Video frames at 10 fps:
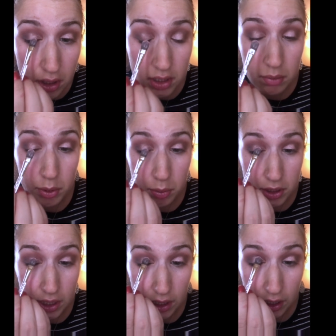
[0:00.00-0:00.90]
Some people
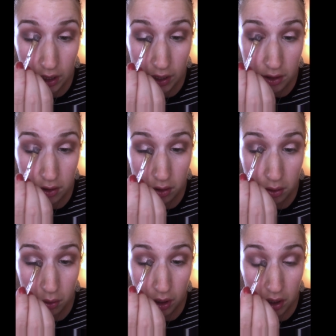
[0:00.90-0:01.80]
say they like
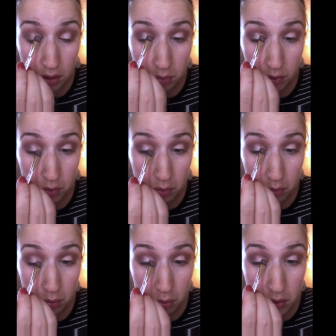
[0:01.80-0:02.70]
to
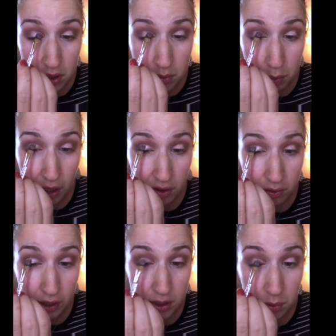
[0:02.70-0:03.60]
spray
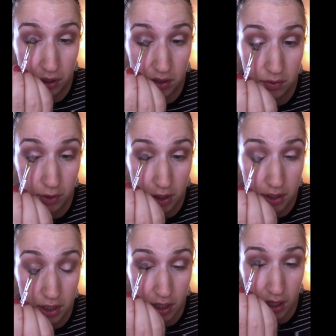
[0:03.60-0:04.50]
Fix Plus
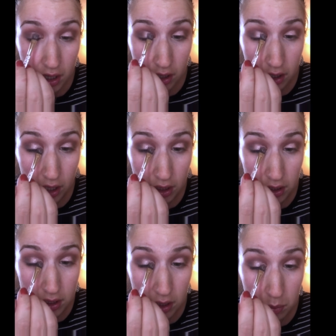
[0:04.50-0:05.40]
first,
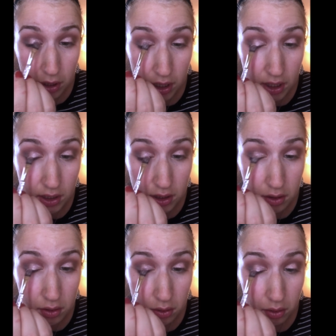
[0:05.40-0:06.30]
then dip it
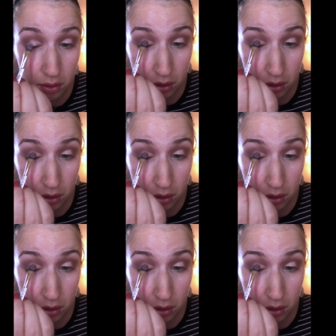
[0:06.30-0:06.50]
into